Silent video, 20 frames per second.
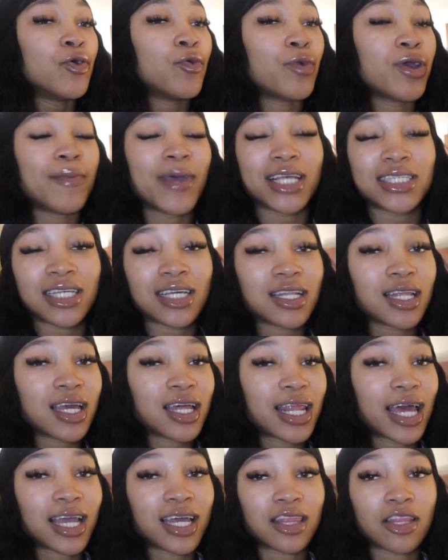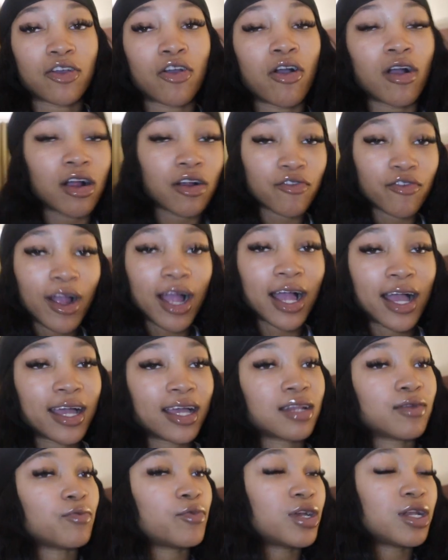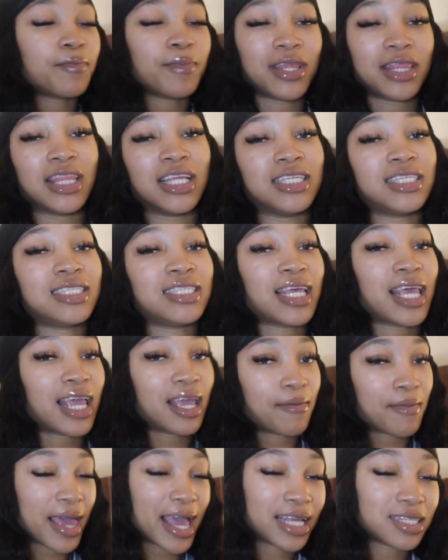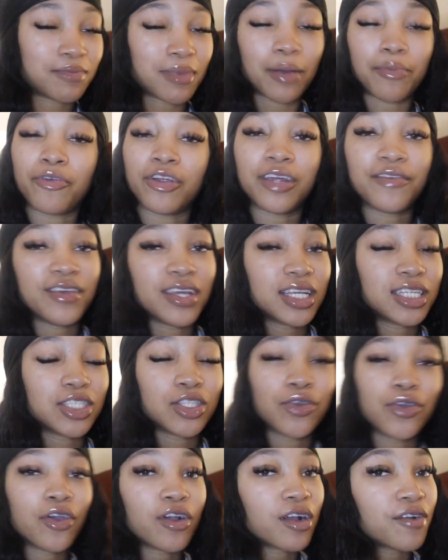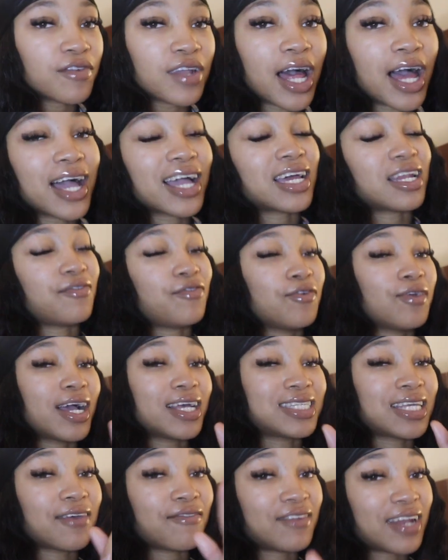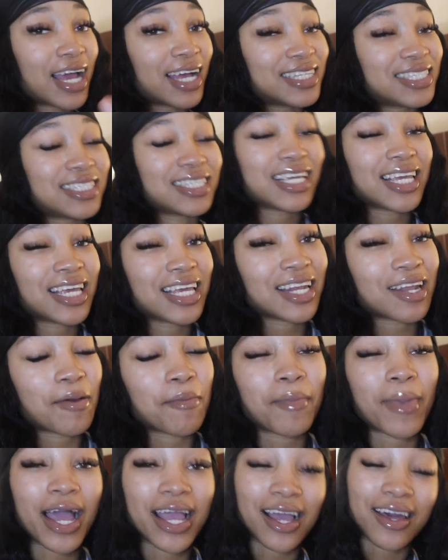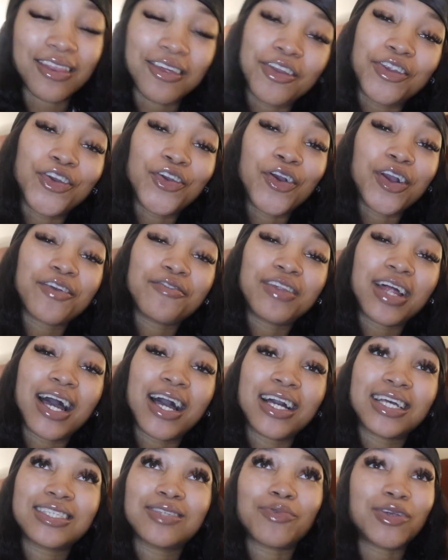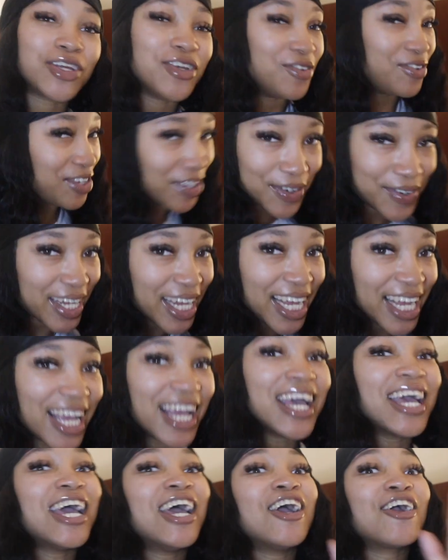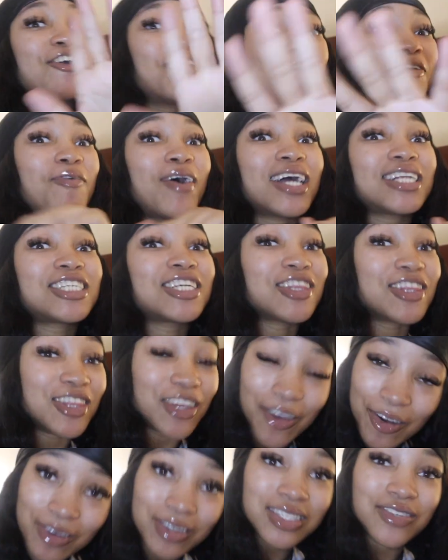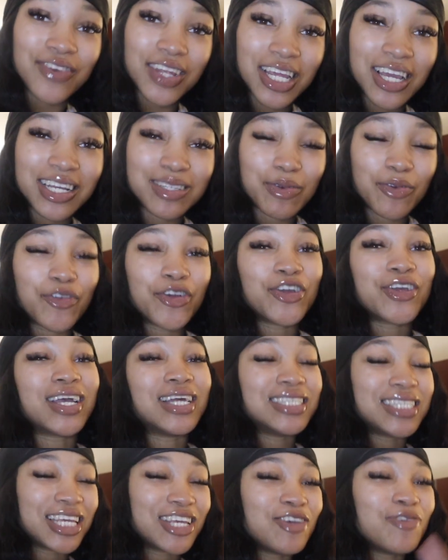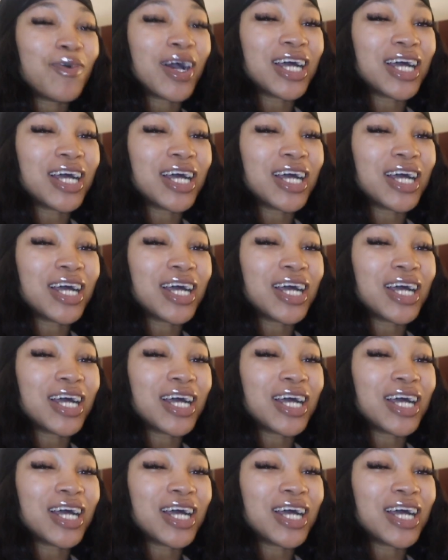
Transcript: we basically like the car ride would have been the same as my previous New York vlog. And if you guys have not seen my other New York vlogs, what are you doing? Go watch those videos before you continue